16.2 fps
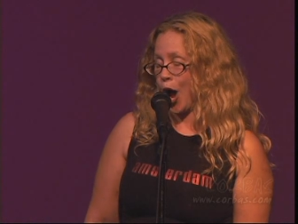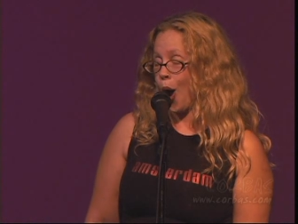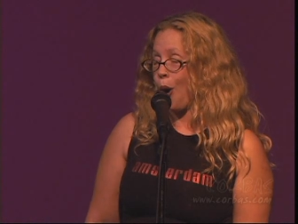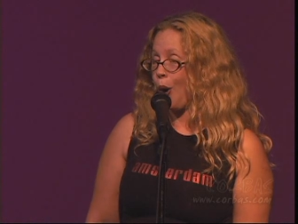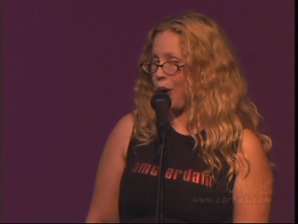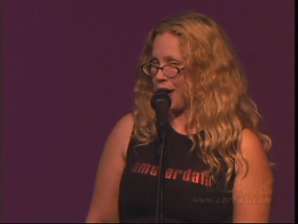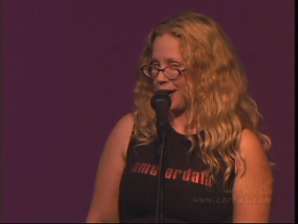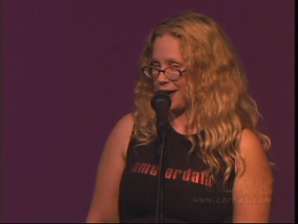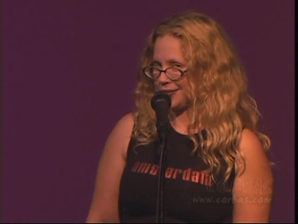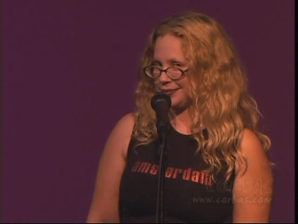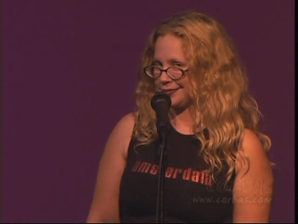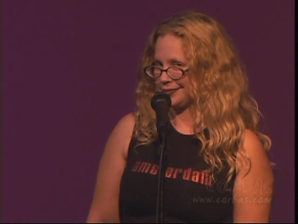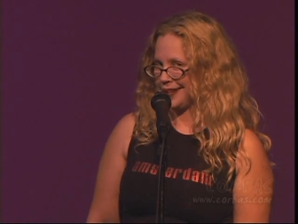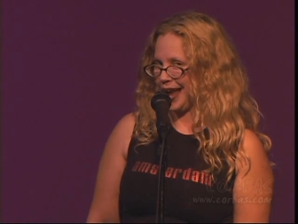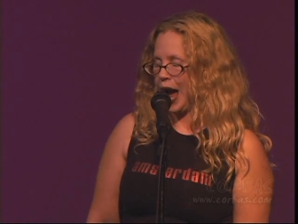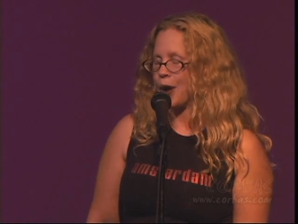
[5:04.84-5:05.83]

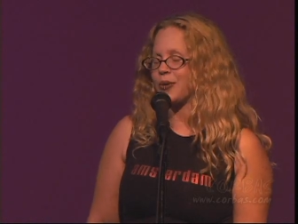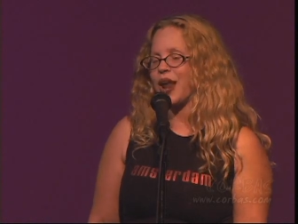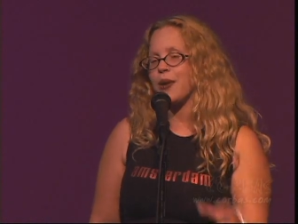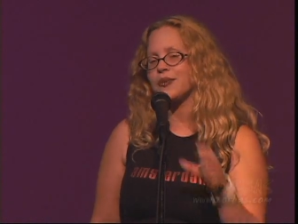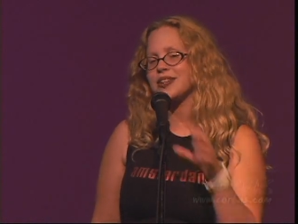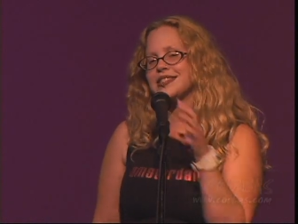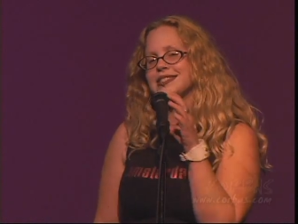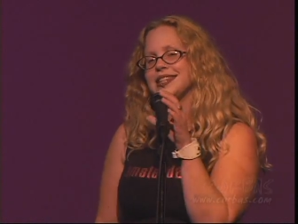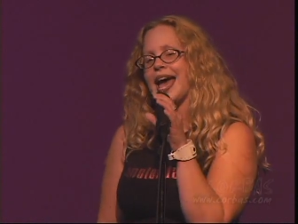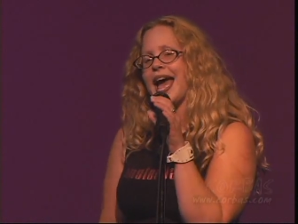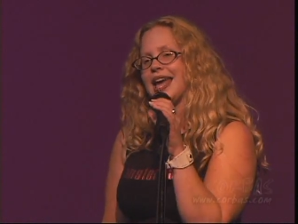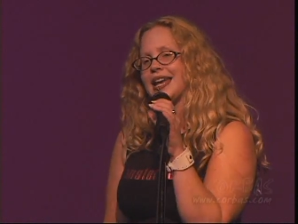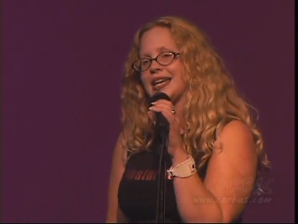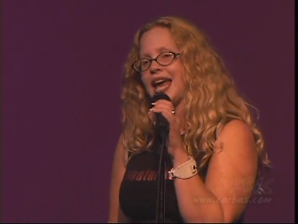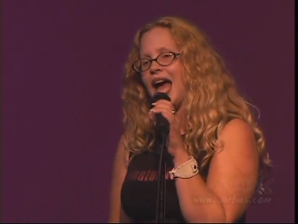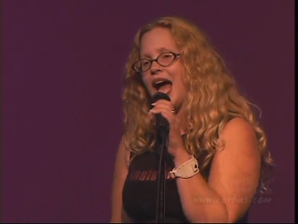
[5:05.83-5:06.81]
Or how when I was 10,
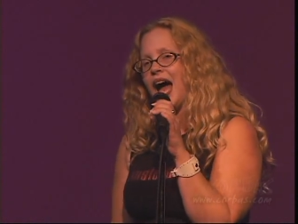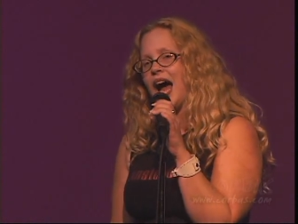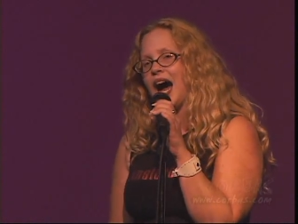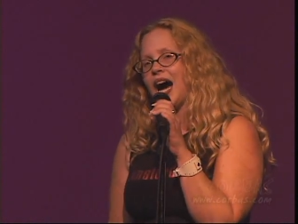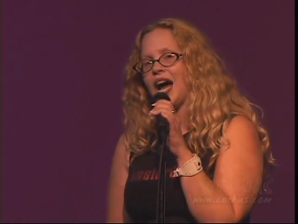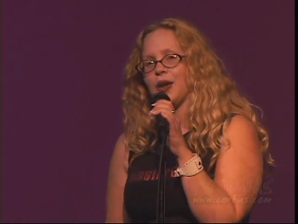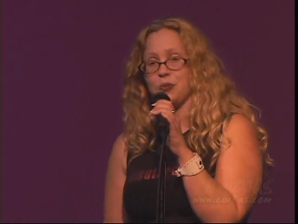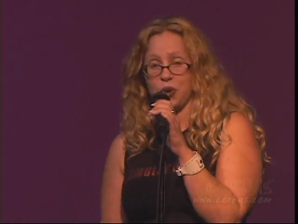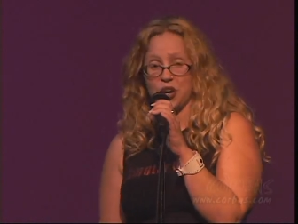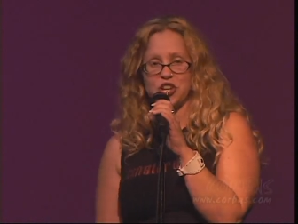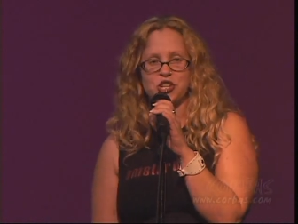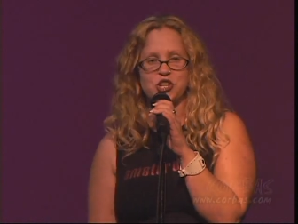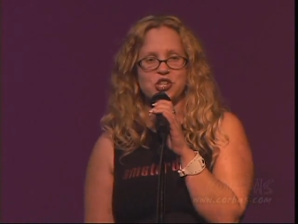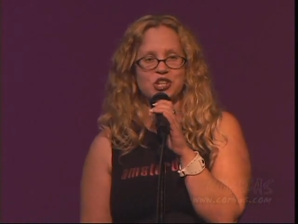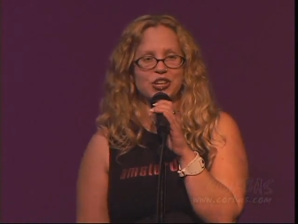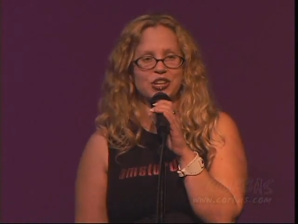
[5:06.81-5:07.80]
I
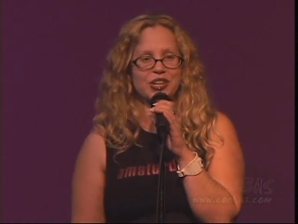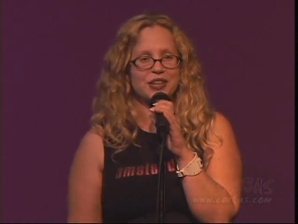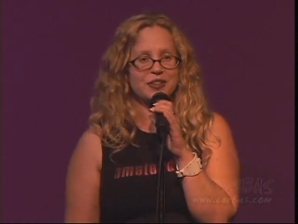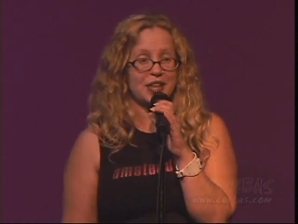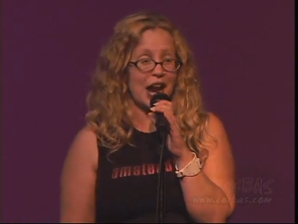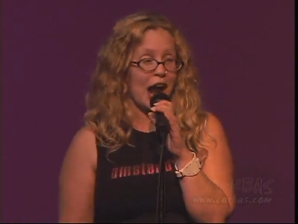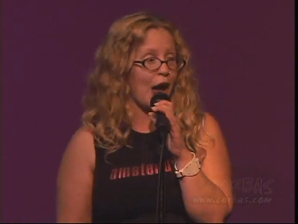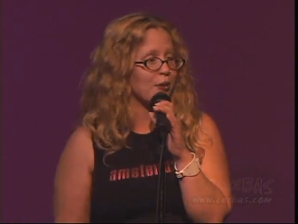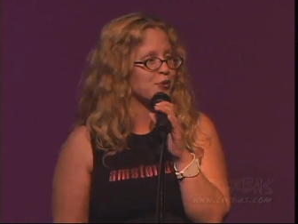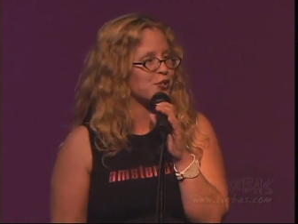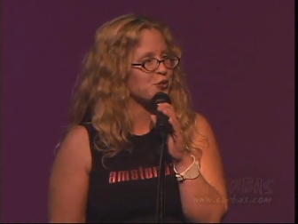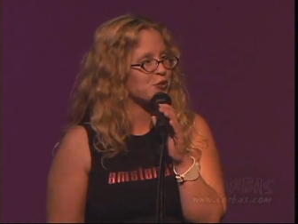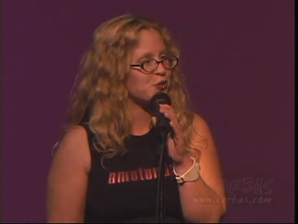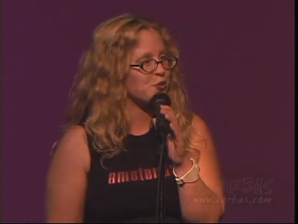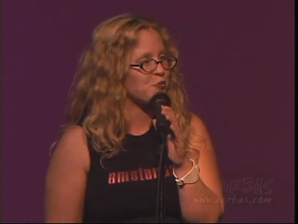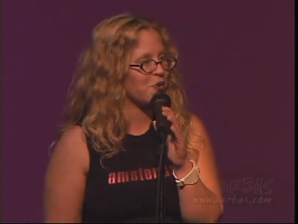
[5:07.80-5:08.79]
wished that I was
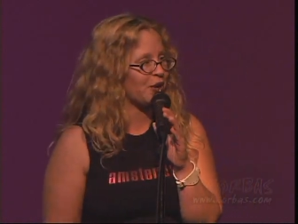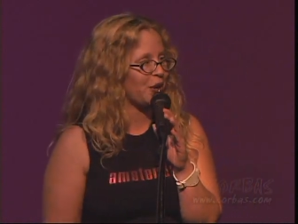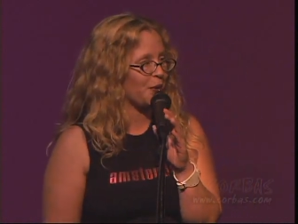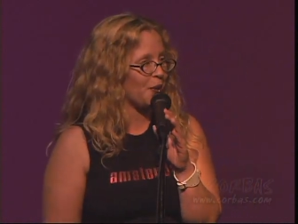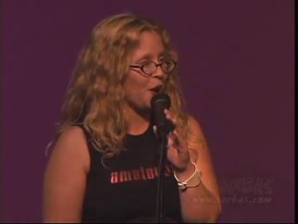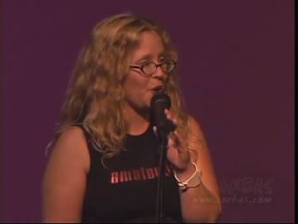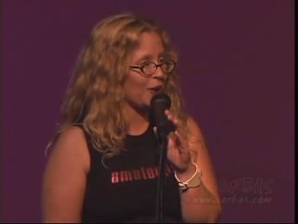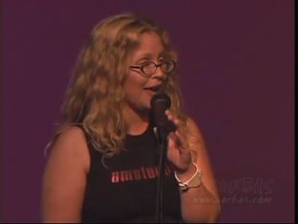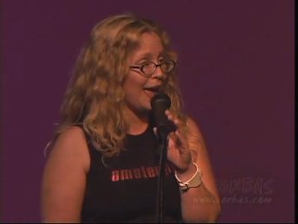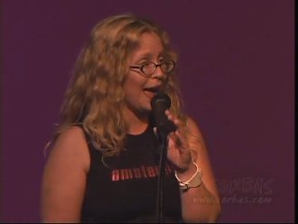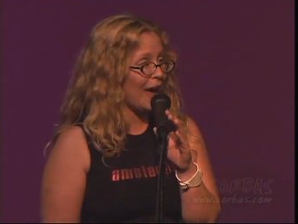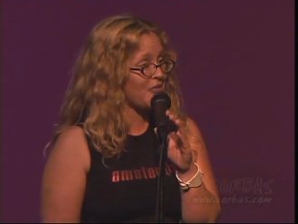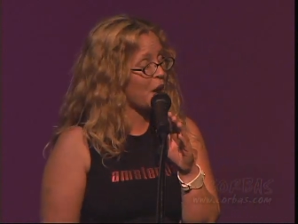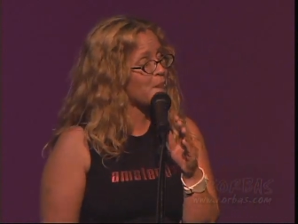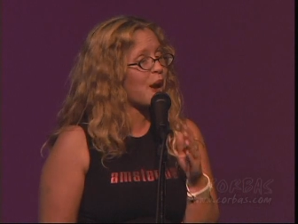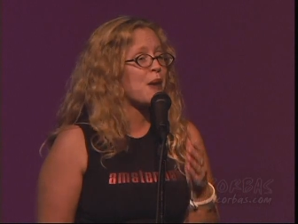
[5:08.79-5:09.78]
a superhero,
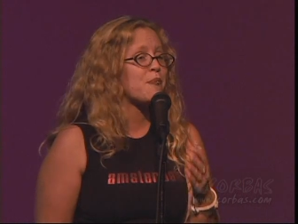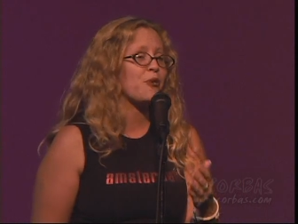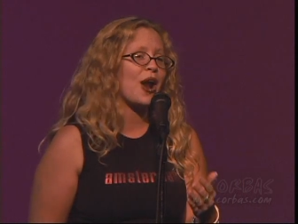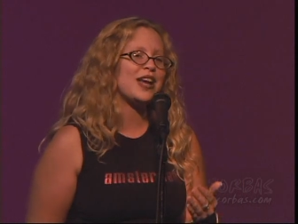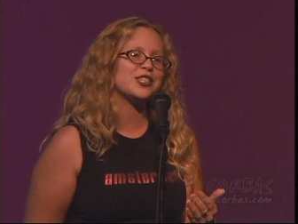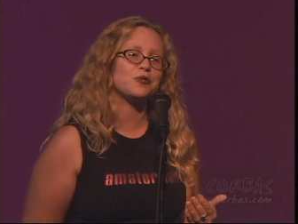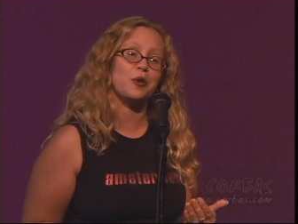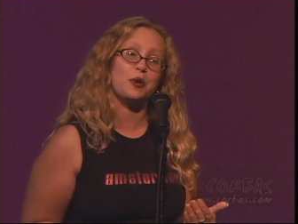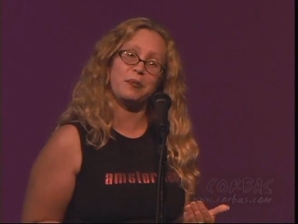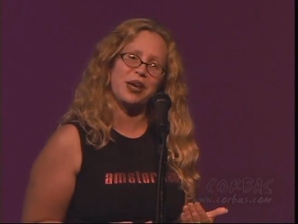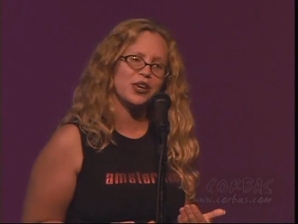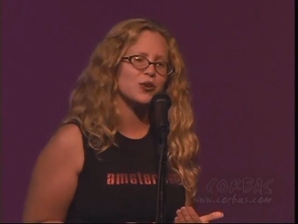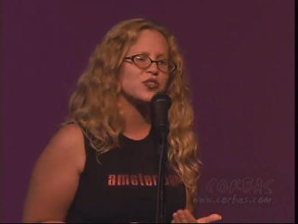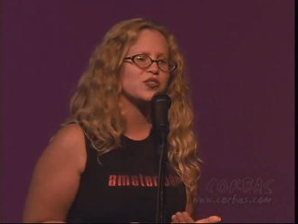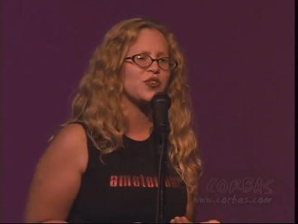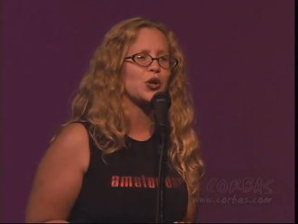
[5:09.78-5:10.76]
and that my breasts would be
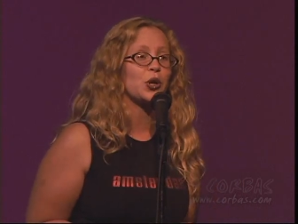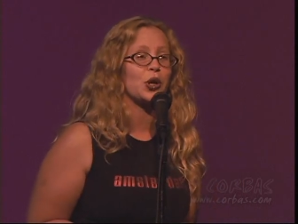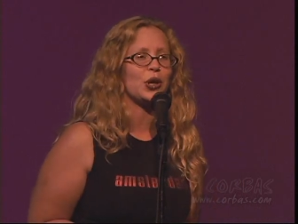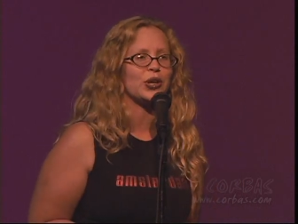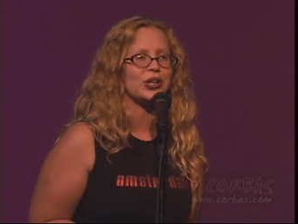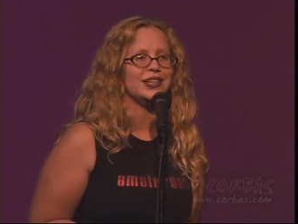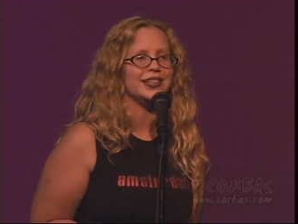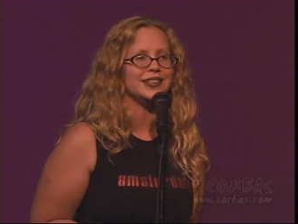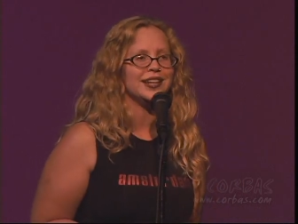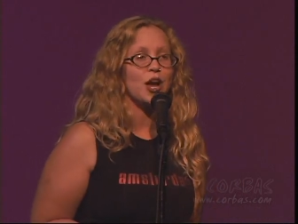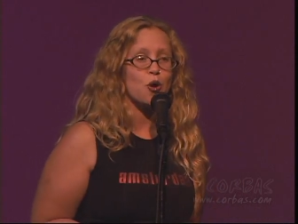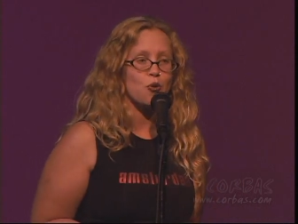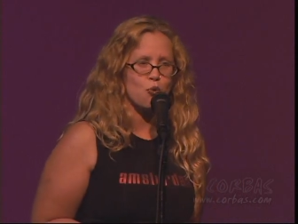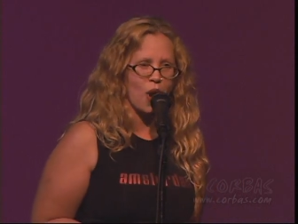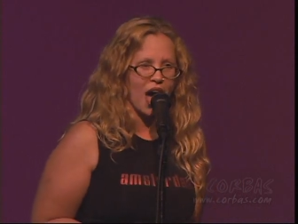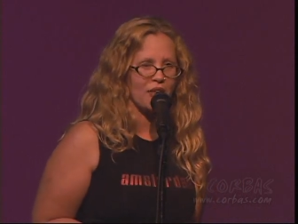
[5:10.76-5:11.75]
used for good,
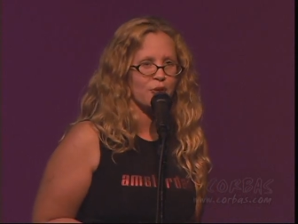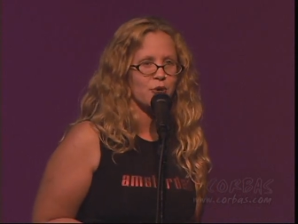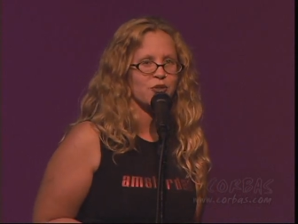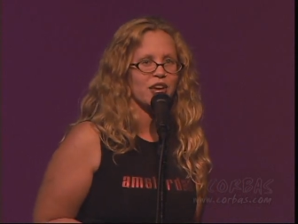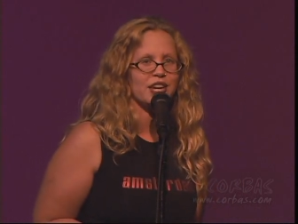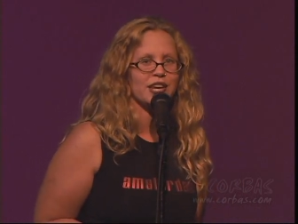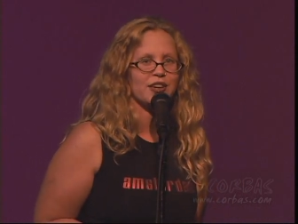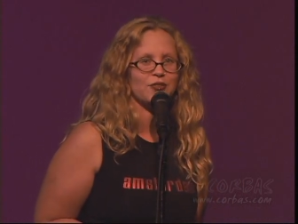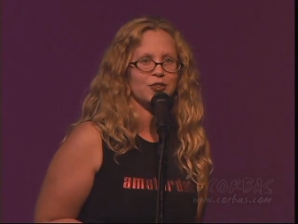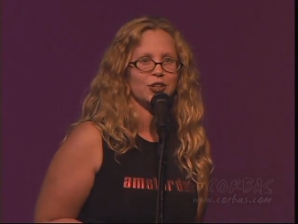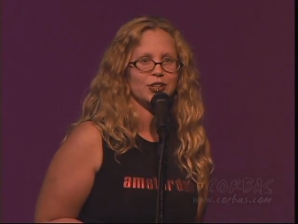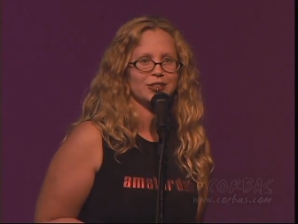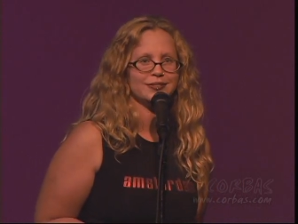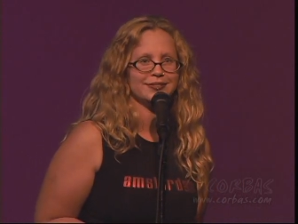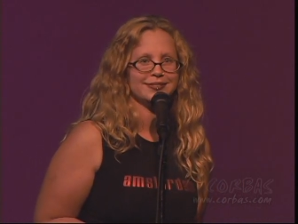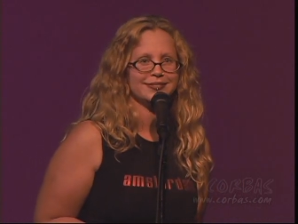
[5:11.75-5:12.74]
rather than
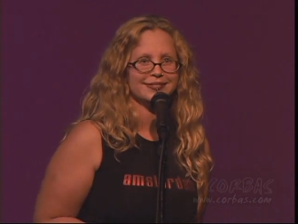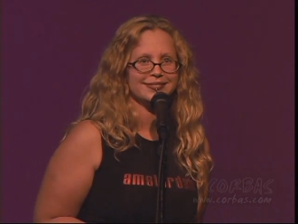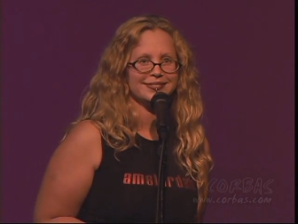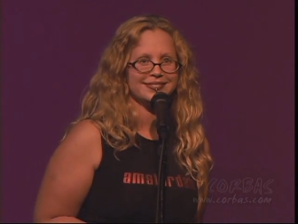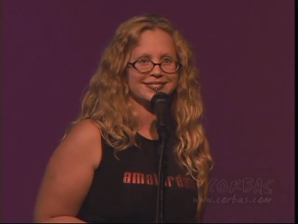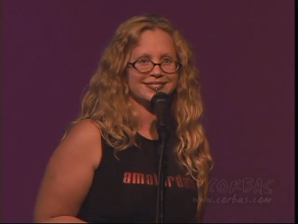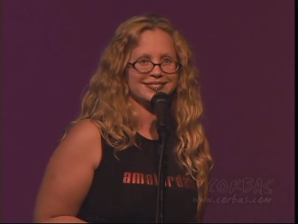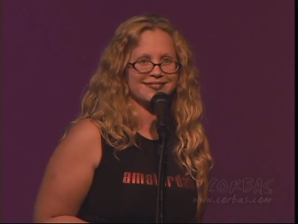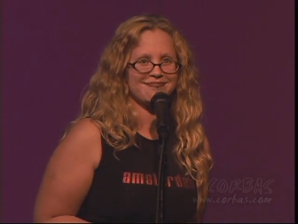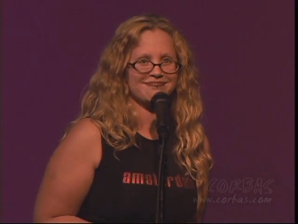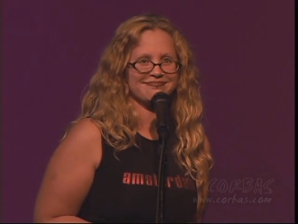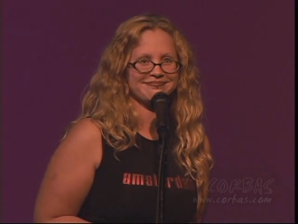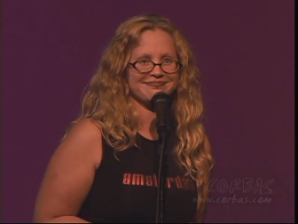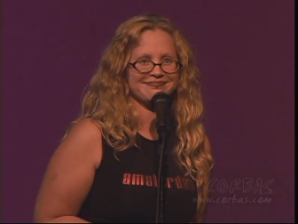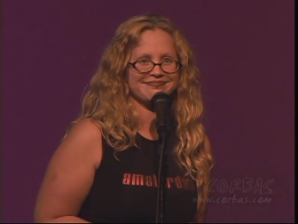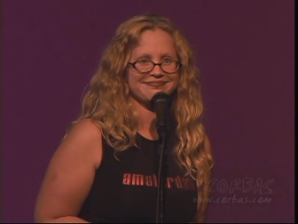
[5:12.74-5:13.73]
evil.